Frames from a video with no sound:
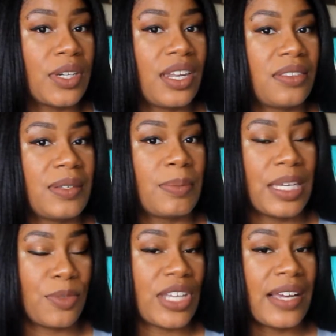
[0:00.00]
got to be
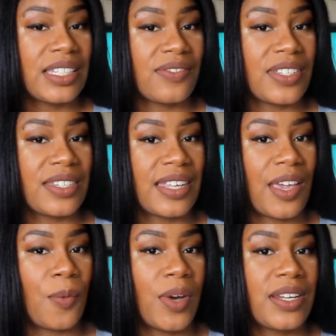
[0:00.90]
objective and
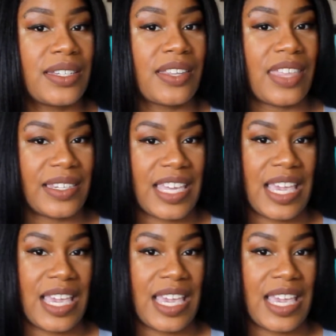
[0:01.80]
say, what is it that's